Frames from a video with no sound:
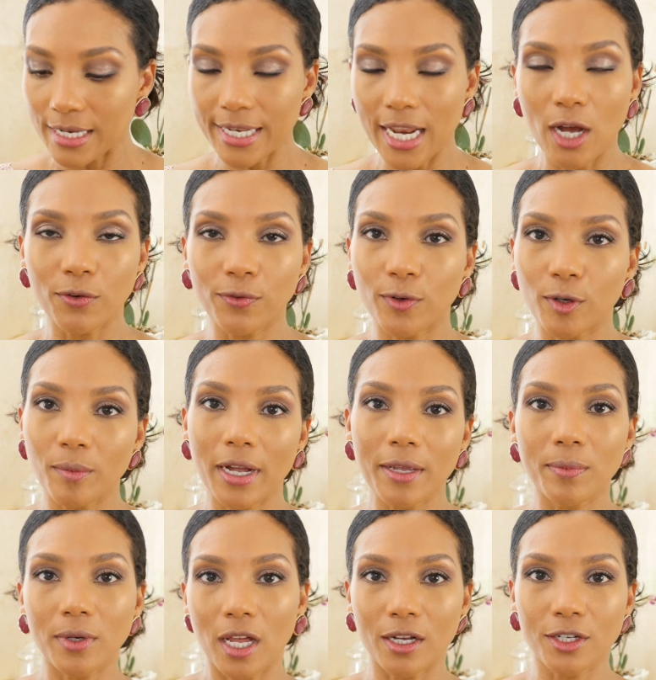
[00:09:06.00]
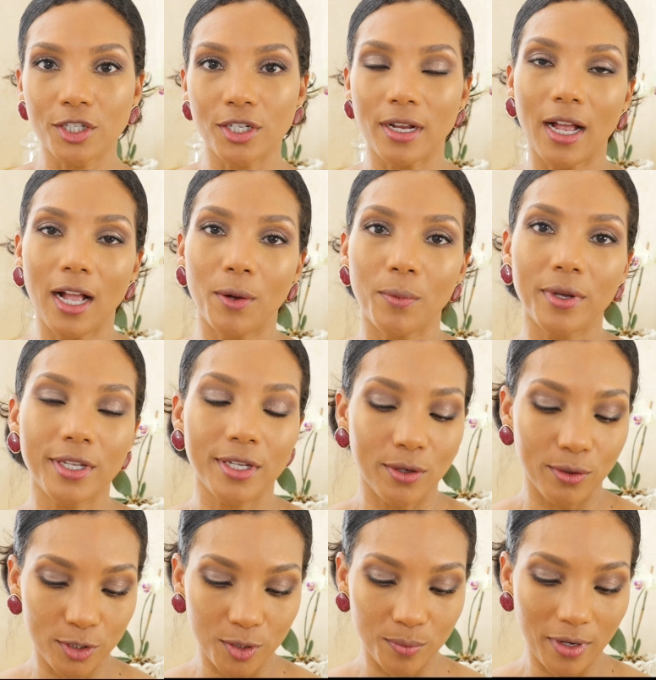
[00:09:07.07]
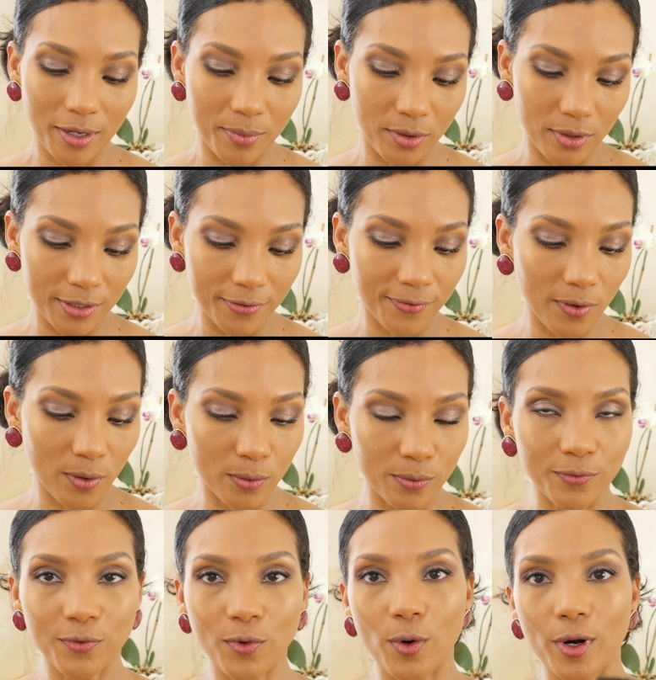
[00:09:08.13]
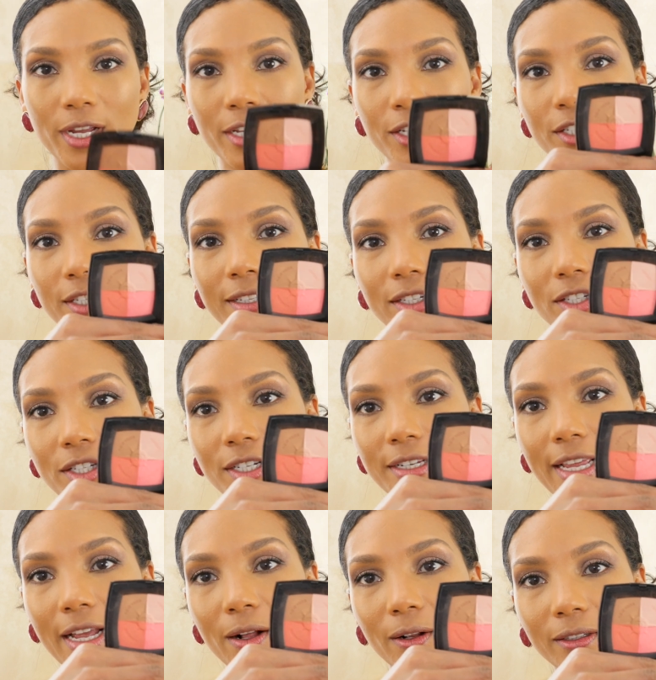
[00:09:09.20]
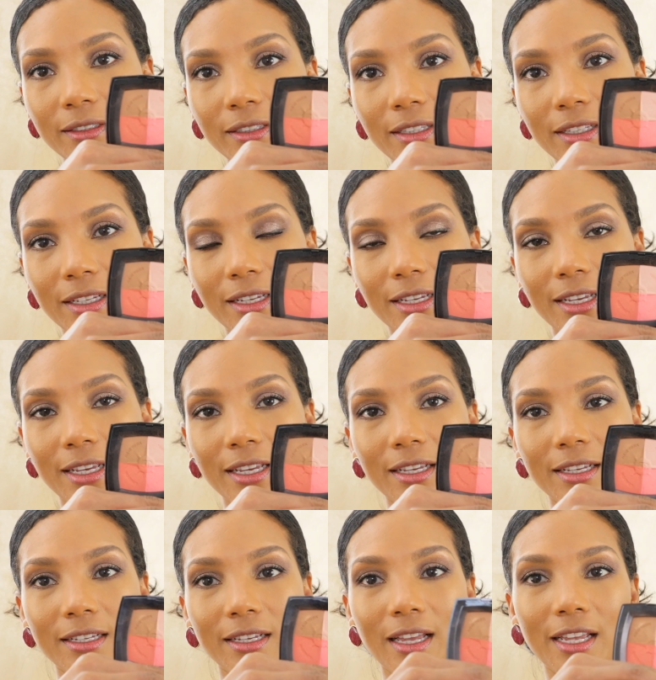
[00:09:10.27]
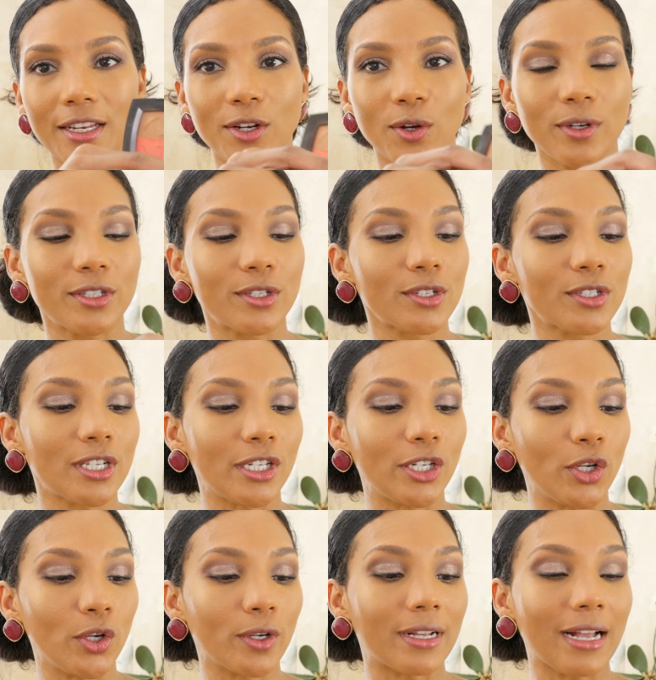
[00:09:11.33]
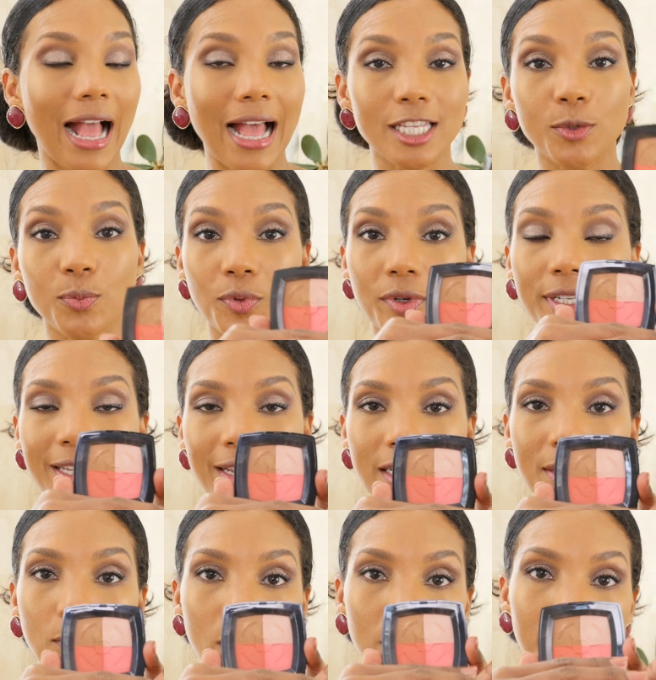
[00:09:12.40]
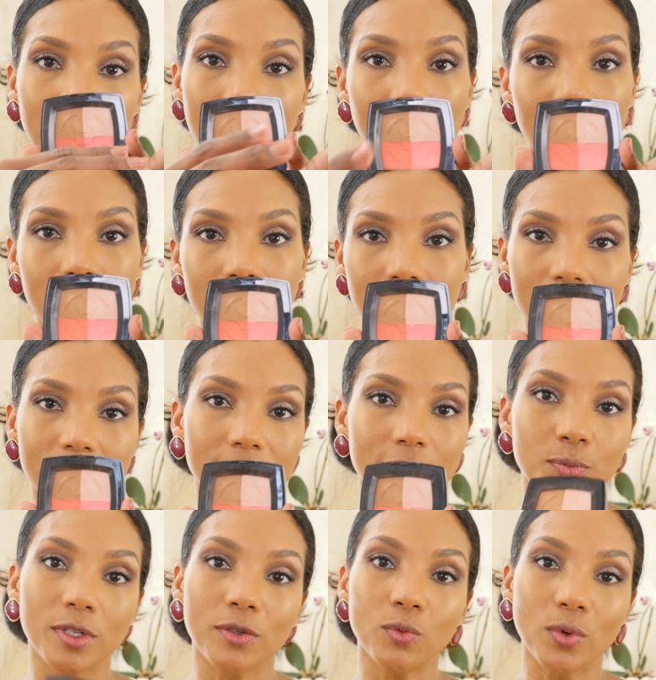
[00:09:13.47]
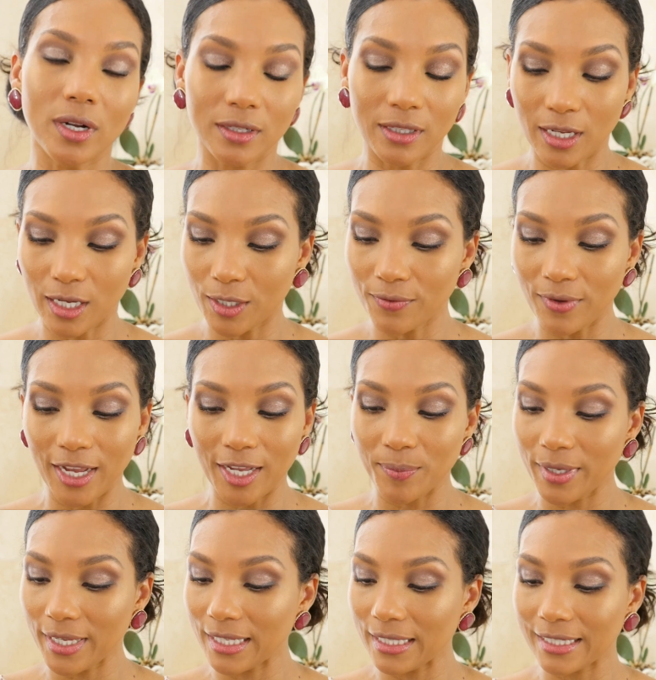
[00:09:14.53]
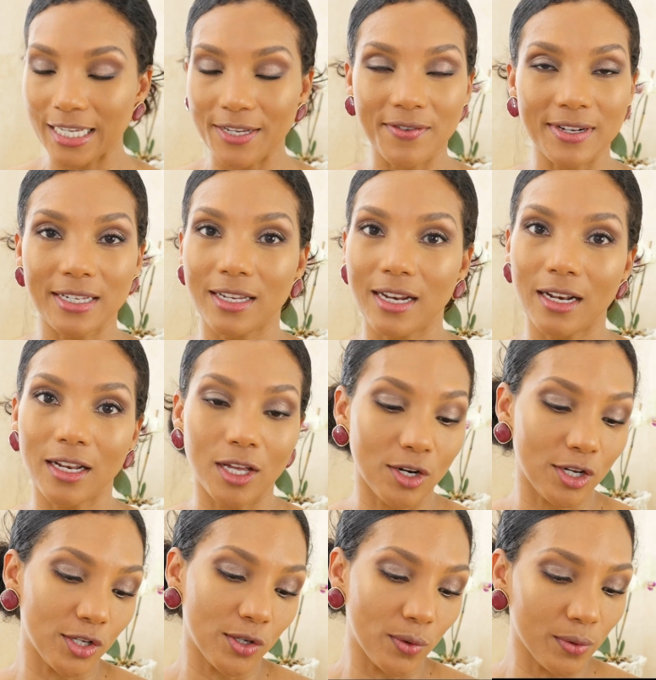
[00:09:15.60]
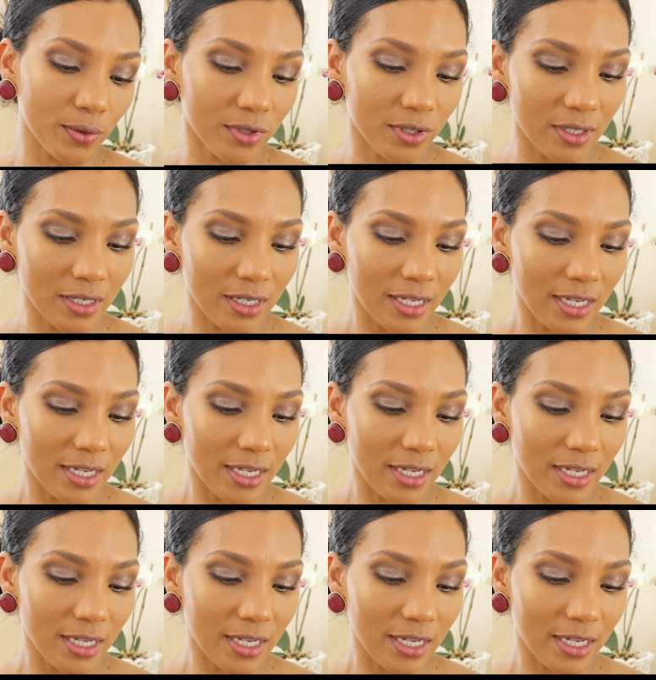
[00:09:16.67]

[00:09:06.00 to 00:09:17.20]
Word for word: Now for my blush, I will use my beautiful Voyage de Chanel I know it doesn't look as pretty anymore because it's been well loved. I've been giving it a lot of use.